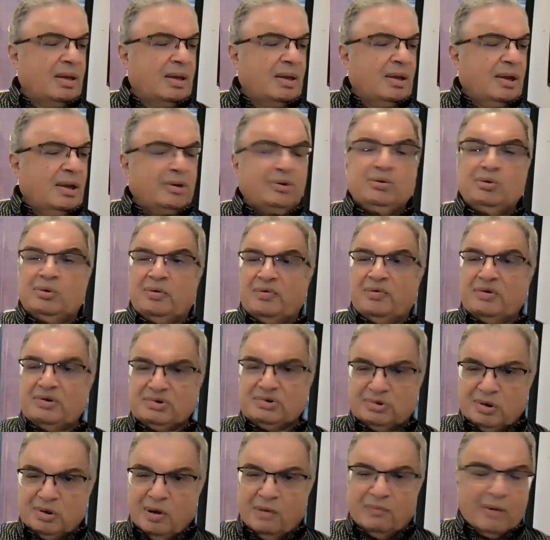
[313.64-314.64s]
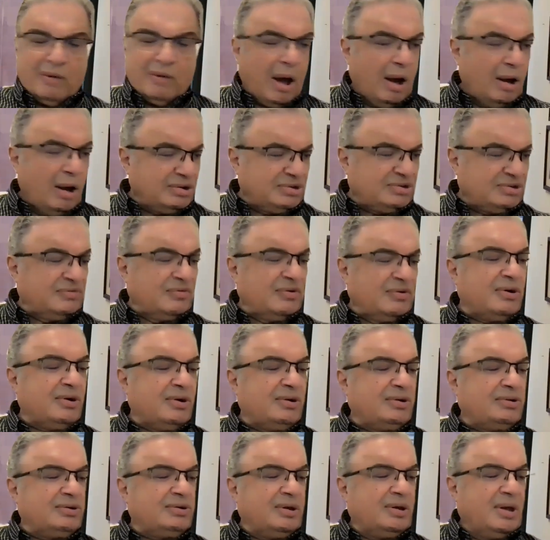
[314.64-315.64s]
University of
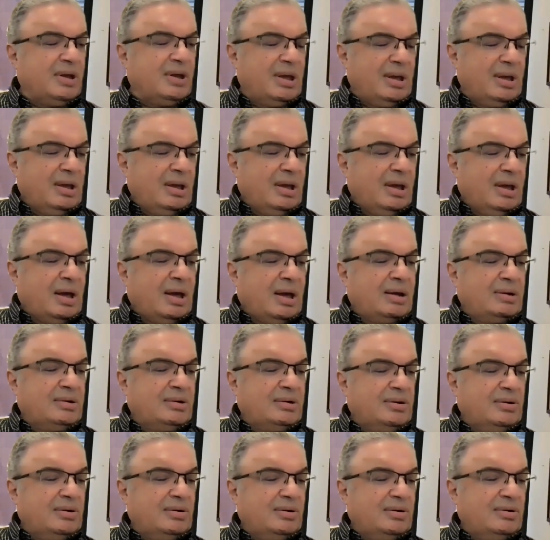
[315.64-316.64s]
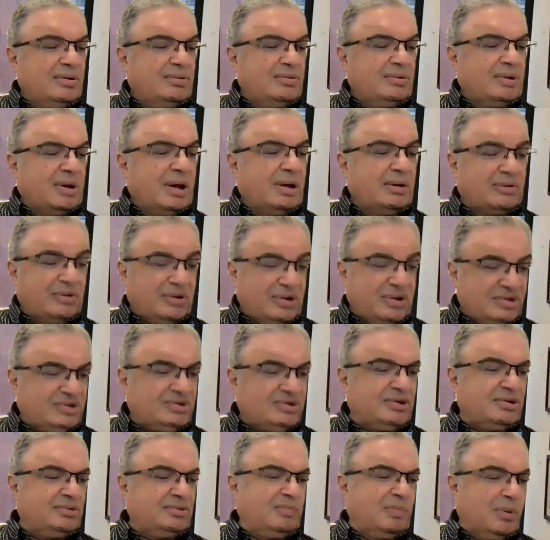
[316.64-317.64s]
Oxford, and her
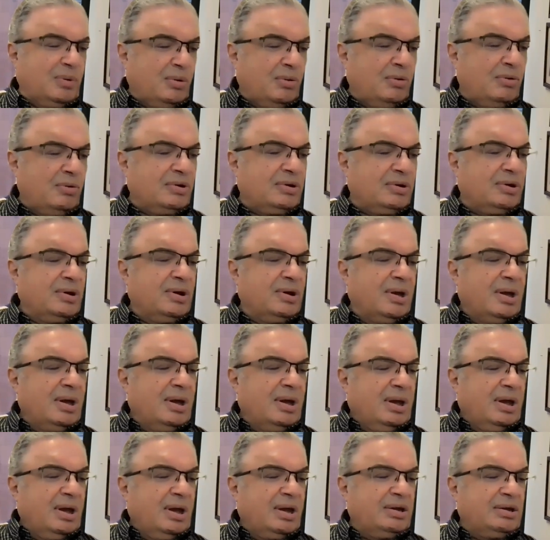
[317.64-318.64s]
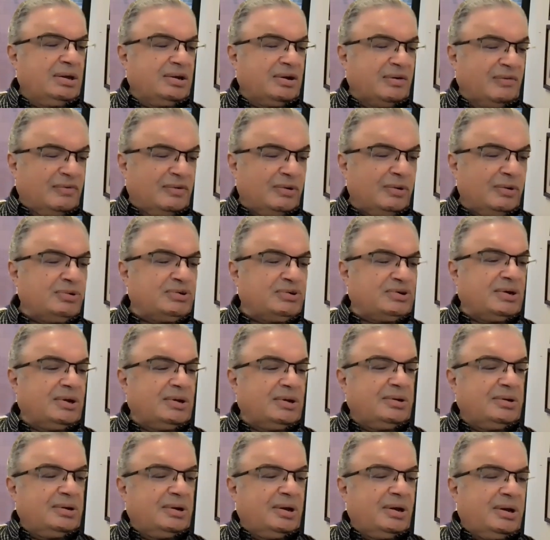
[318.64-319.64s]
recent book, A
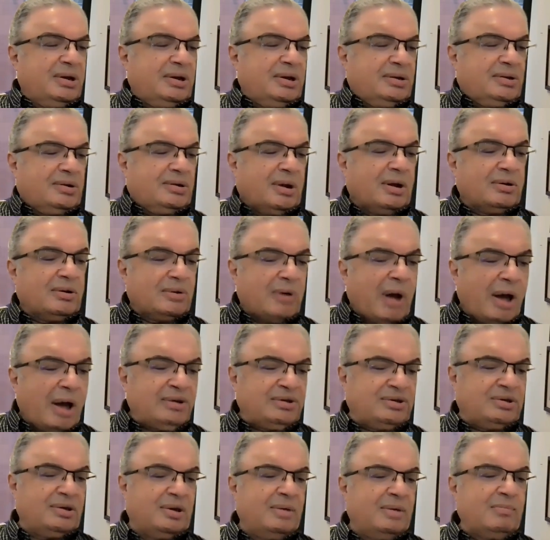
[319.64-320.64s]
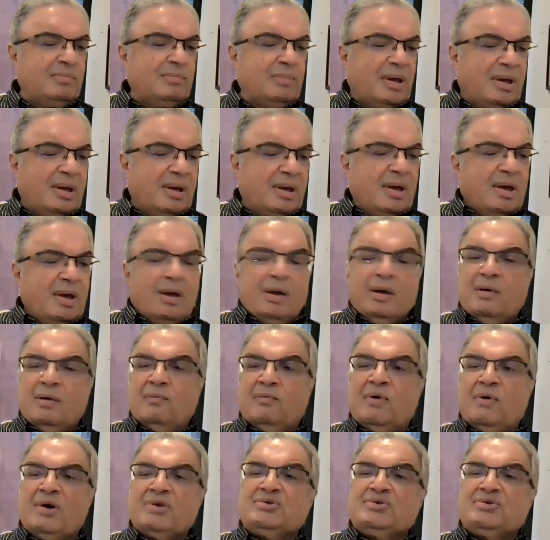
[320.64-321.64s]
Revolution in Writing,
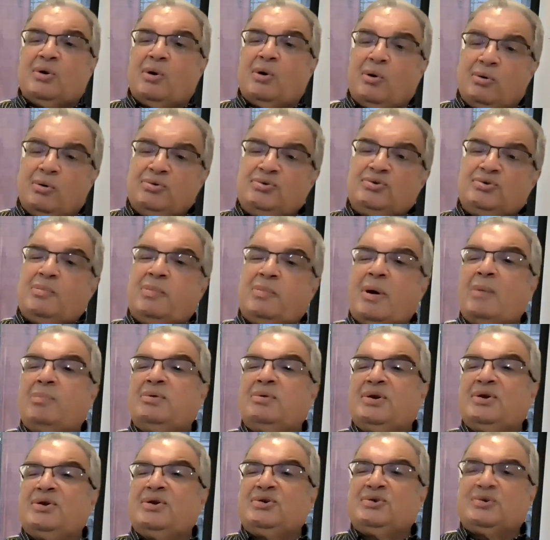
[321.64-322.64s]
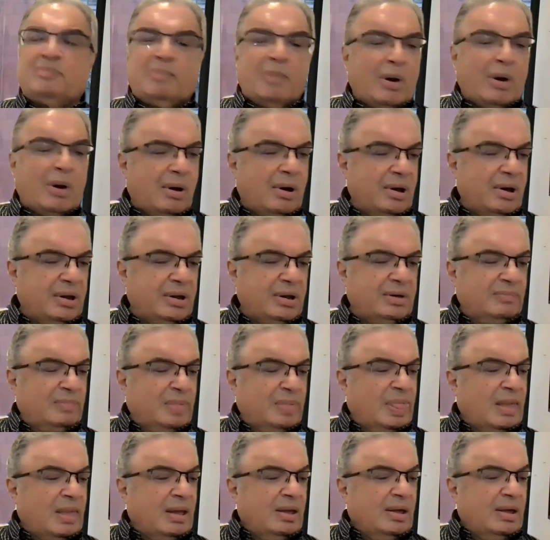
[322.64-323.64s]
was also published by
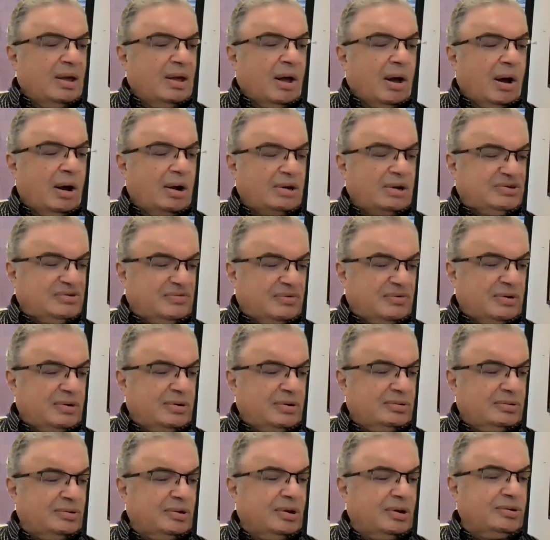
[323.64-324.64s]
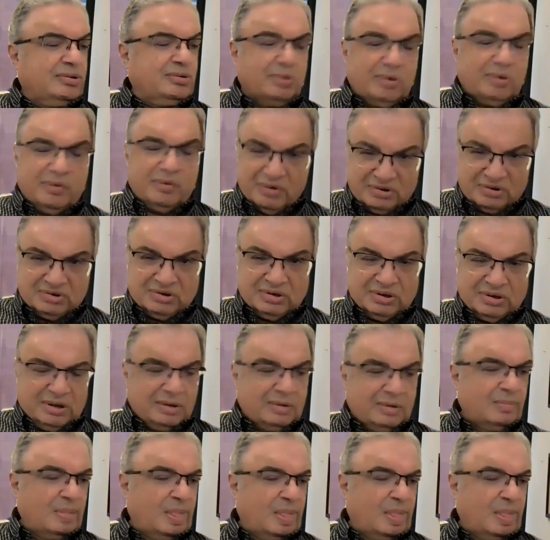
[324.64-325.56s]
Oxford University.